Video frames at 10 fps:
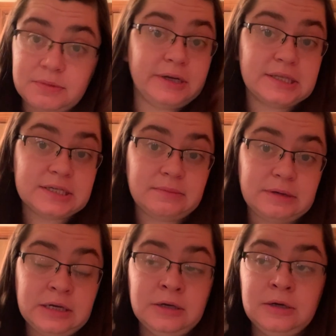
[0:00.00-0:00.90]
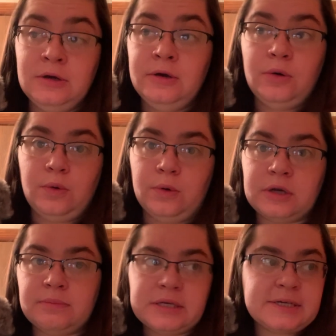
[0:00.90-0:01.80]
my period's coming, or it
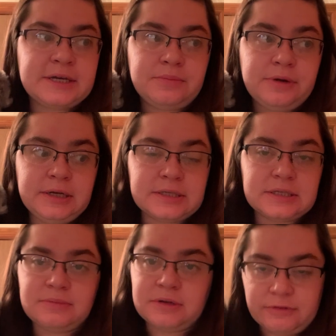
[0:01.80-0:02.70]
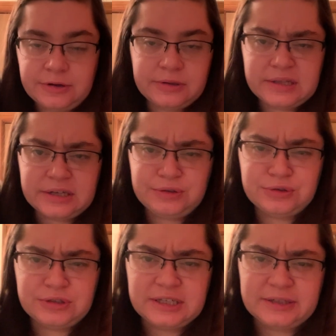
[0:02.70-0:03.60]
could be a sign of pregnancy, but I've heard that you
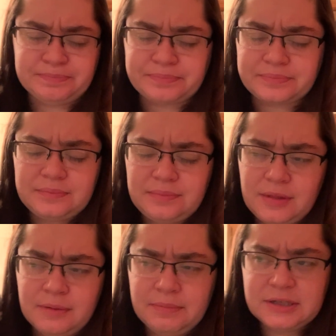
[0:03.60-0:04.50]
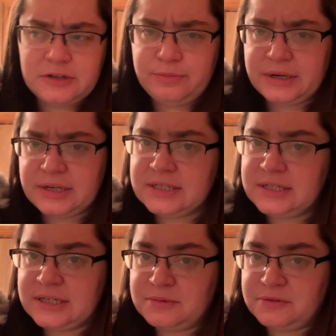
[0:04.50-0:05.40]
usually get a positive pregnancy
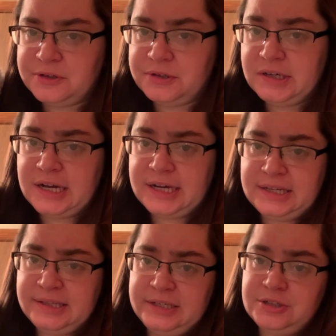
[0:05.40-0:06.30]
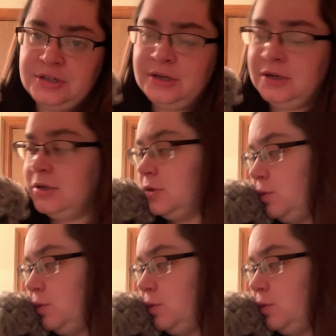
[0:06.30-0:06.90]
test before you get a high LH. So